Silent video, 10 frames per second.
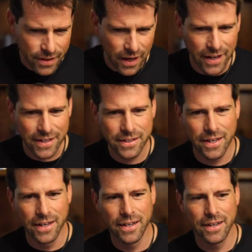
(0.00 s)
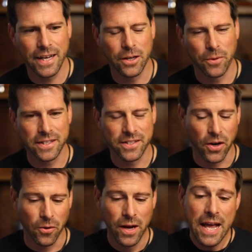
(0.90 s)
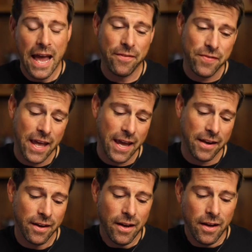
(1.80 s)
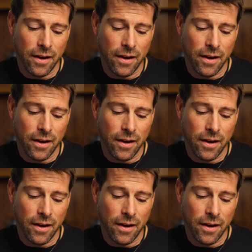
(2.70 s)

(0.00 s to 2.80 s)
And anyway, so, and then,